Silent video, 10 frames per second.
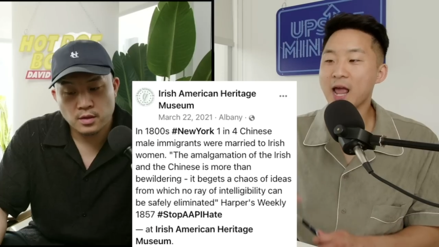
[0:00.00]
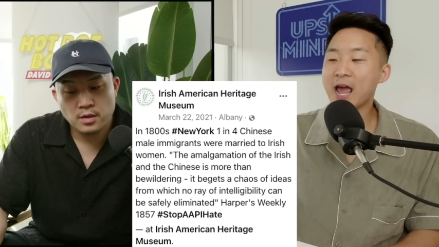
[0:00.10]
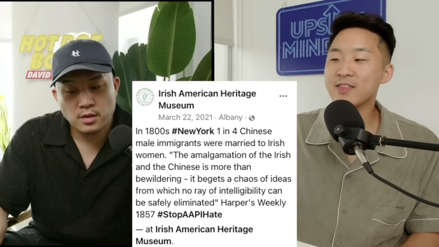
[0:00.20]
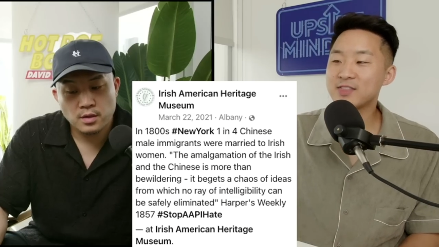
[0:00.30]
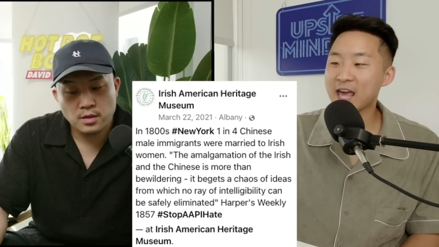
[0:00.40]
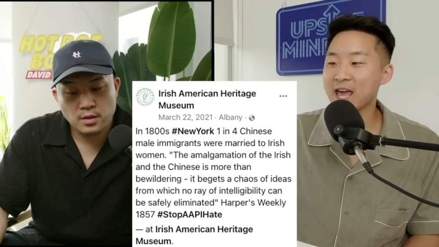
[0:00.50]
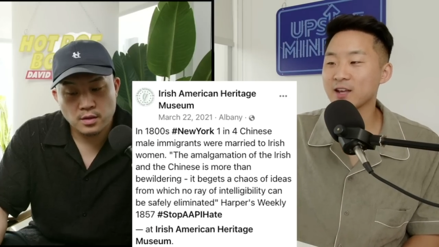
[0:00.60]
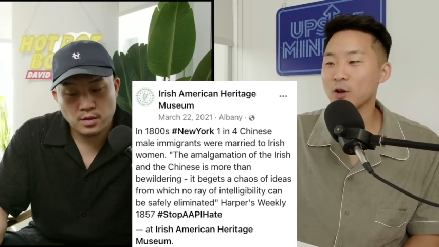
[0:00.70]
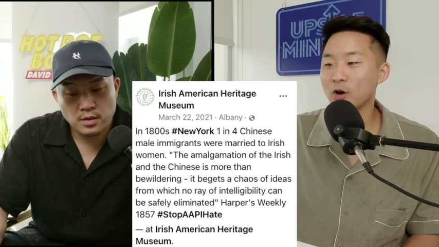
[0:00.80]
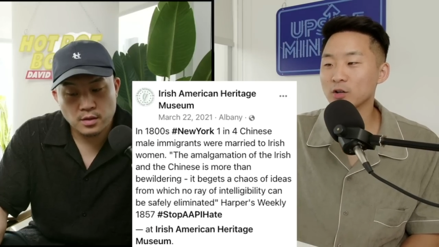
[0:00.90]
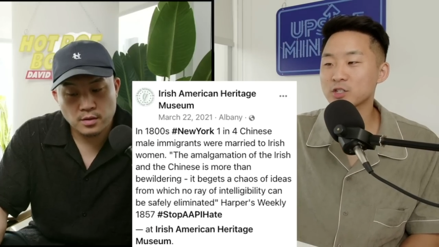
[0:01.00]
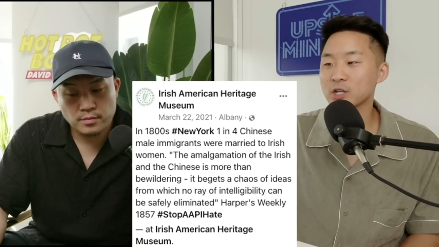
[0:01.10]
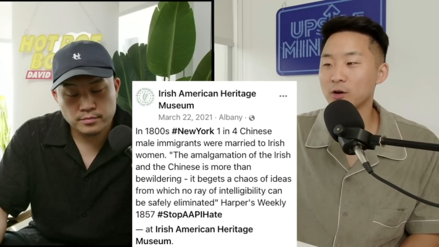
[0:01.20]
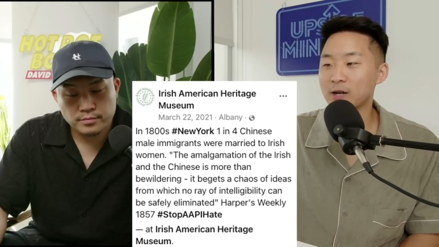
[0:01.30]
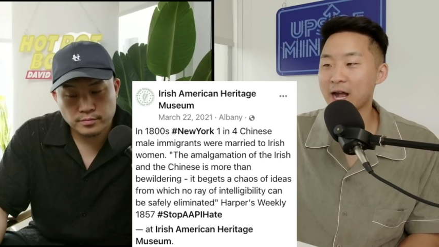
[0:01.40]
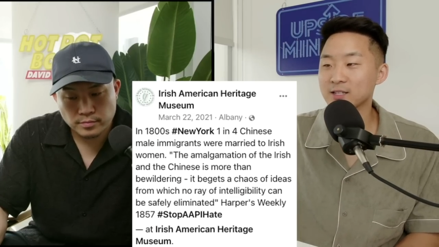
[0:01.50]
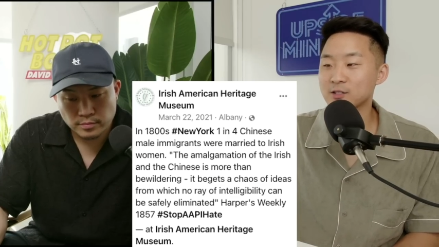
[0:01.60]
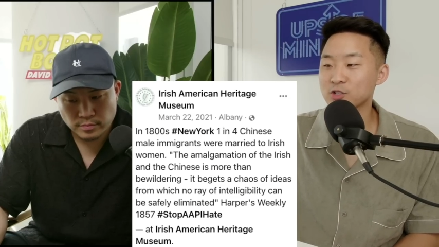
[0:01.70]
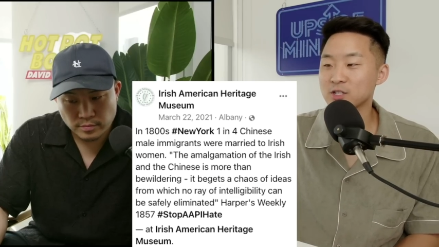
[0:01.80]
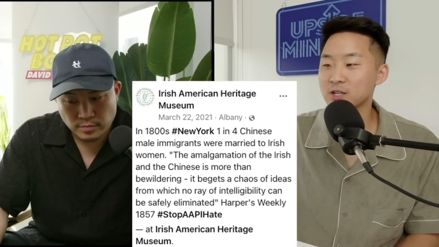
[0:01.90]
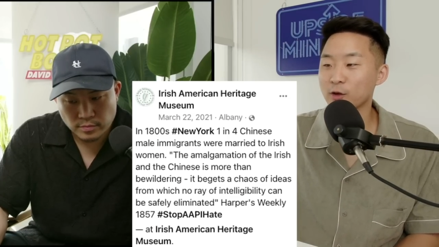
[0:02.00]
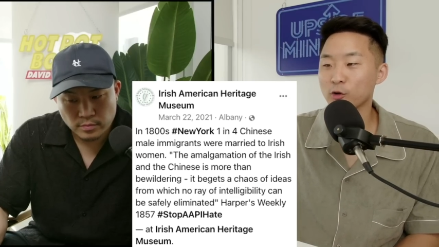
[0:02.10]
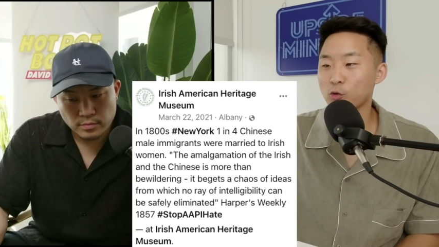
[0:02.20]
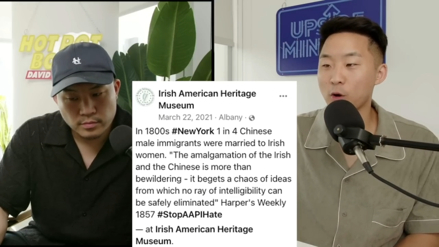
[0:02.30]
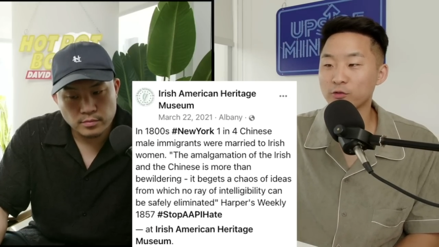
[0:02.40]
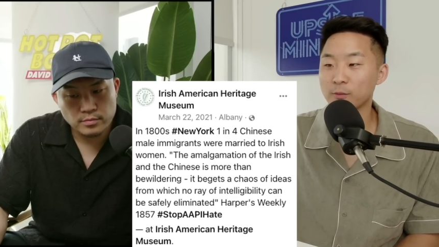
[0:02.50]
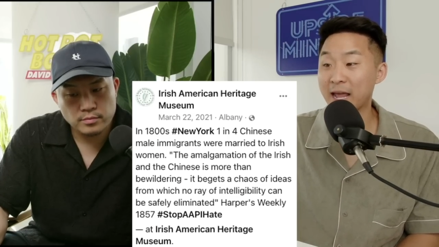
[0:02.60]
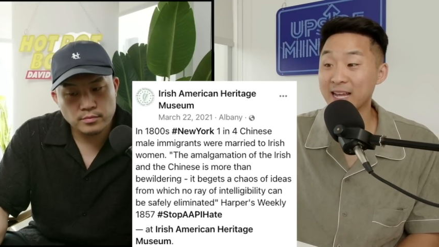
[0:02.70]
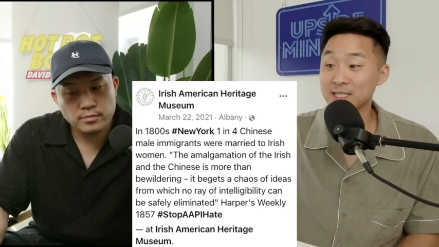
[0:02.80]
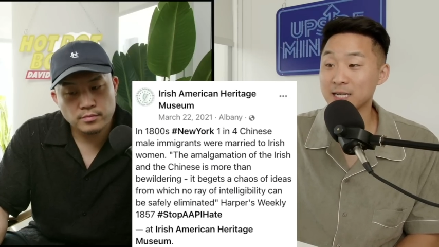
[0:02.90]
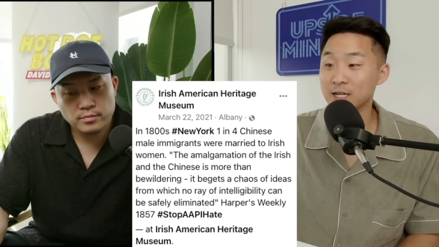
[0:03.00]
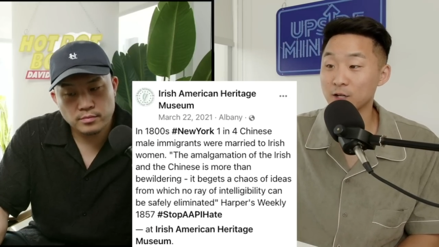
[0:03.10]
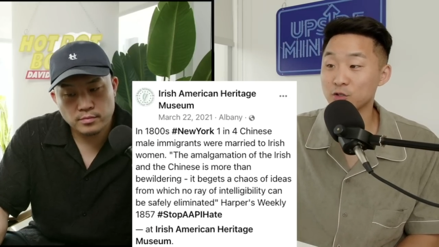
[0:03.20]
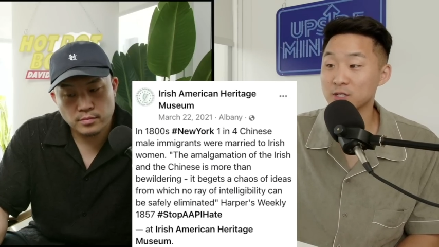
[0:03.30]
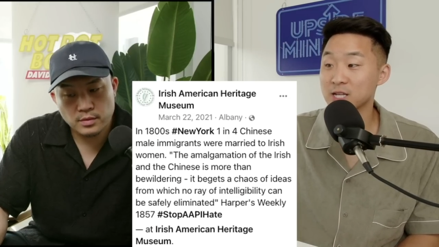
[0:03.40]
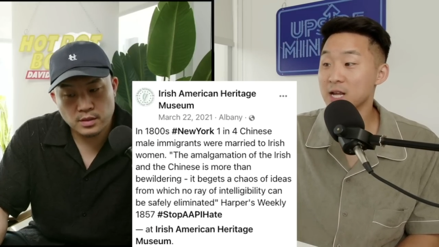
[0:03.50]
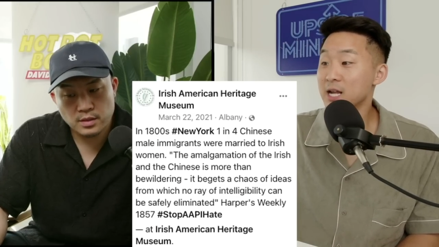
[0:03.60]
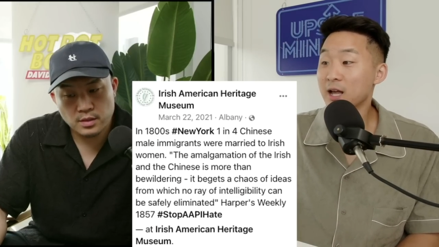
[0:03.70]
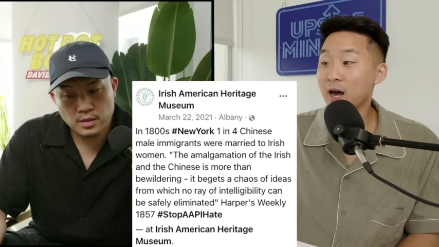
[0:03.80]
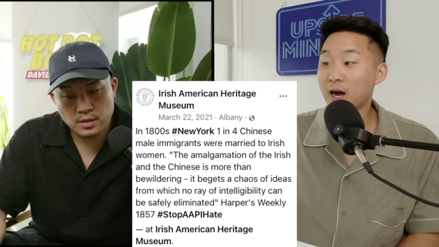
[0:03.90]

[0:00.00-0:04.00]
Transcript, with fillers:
Speaker 1: And then also, guys, there's this other quote from the 1800s uh,